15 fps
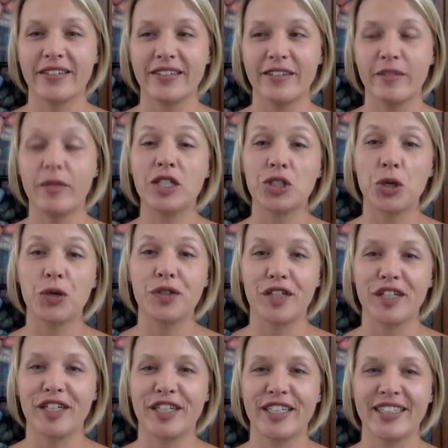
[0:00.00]
much
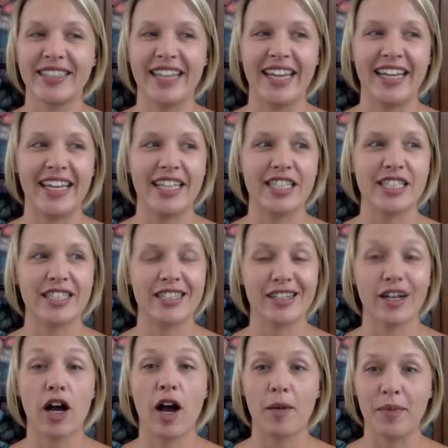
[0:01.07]
older ladies
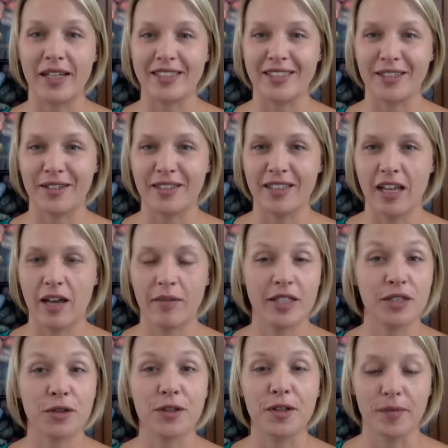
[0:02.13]
commented on them and
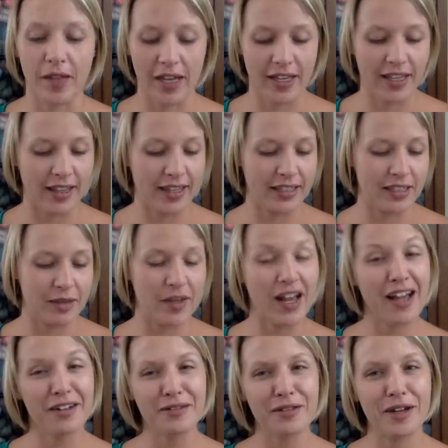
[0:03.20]
told them that he liked them. And I
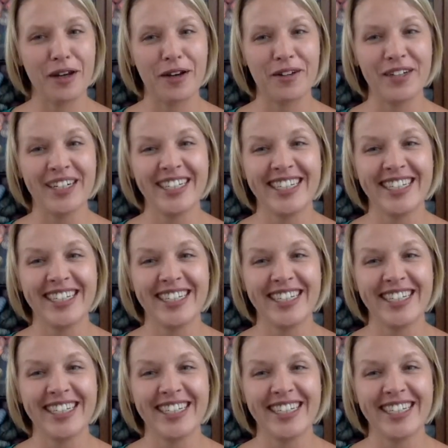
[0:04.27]
don't know